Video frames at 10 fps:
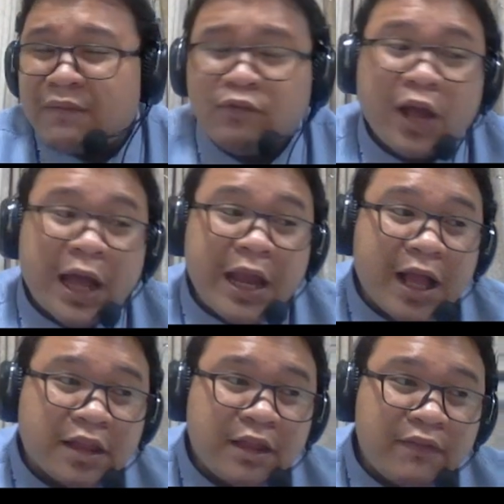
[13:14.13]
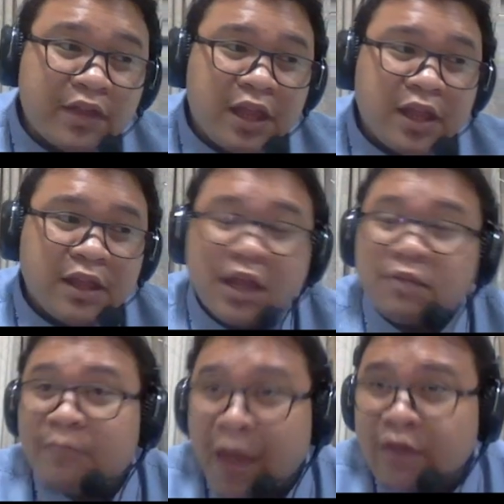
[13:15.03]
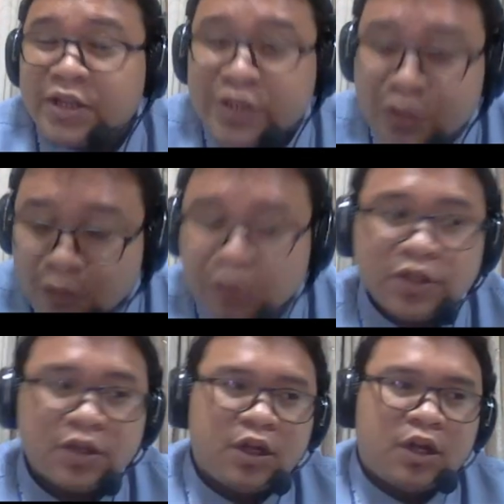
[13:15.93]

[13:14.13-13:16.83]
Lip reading: volcanic activity that may result